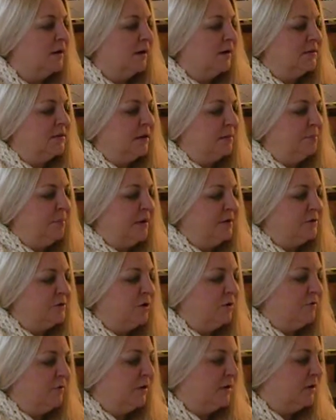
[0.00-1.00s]
as I bent
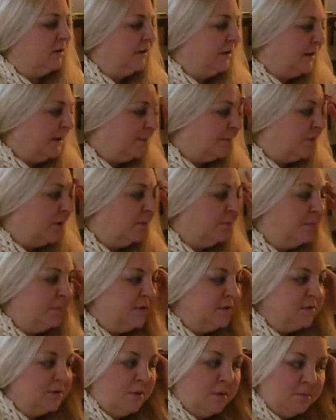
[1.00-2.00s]
over to clean up their
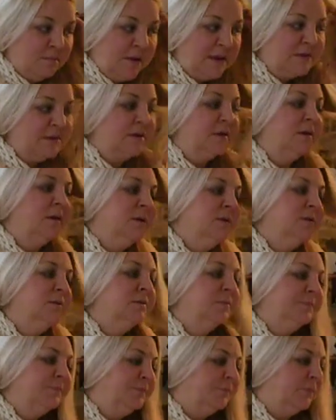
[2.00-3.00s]
messiness,
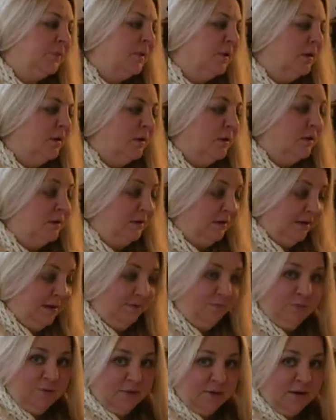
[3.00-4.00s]

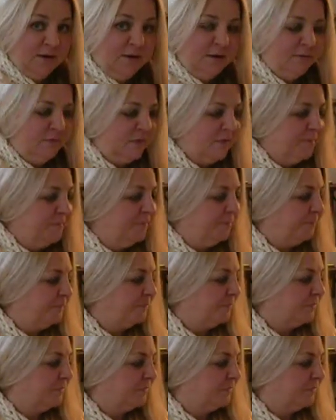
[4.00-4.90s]
live with any of them?